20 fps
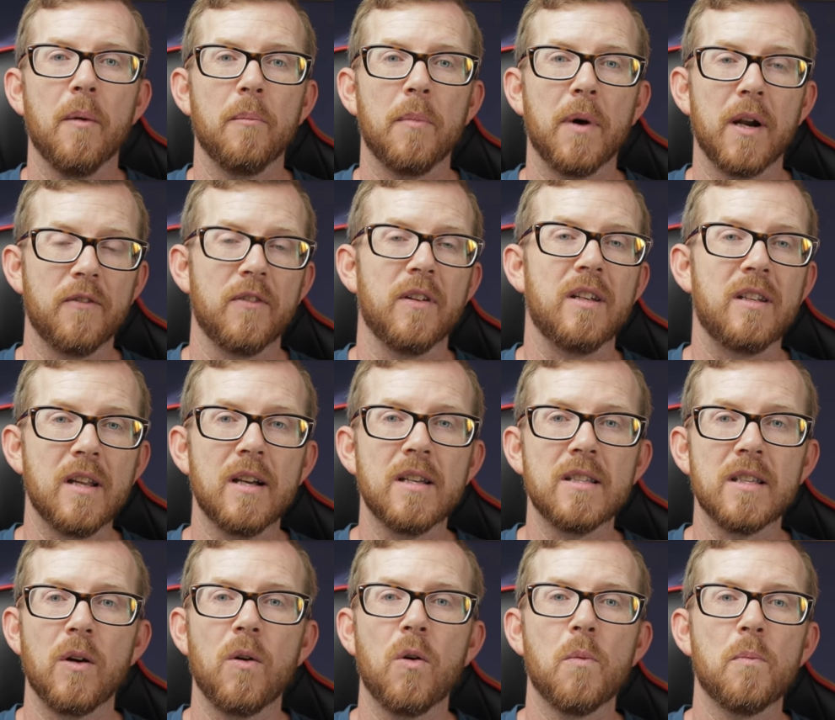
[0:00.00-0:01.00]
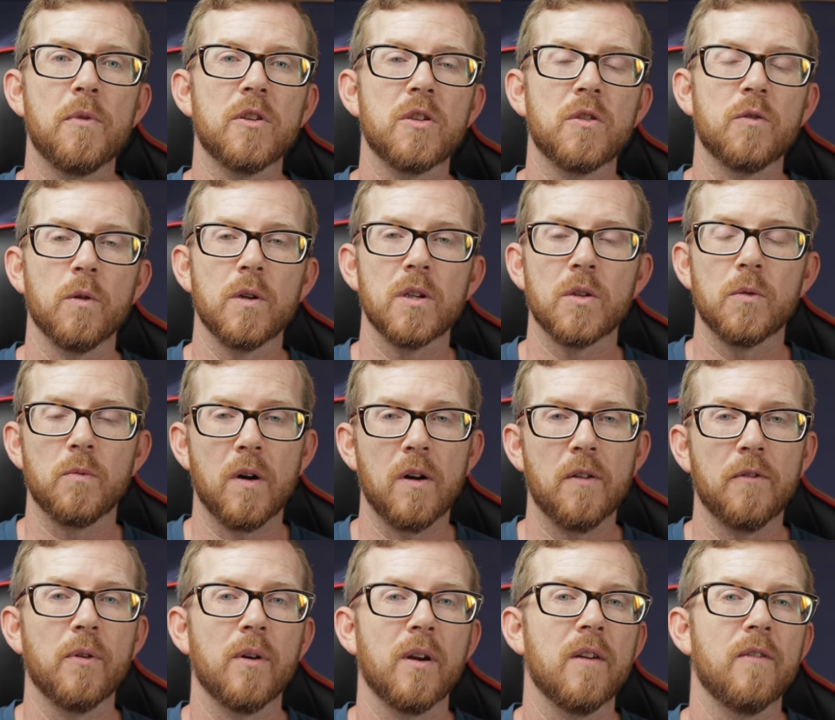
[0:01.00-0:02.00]
But if it does, I hope this works
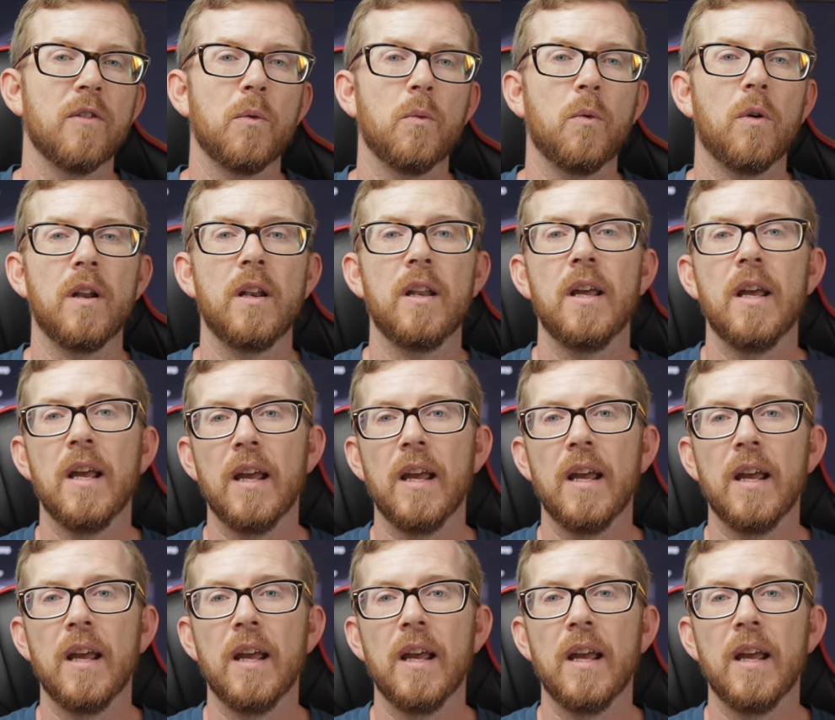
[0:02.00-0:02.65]
well for everyone.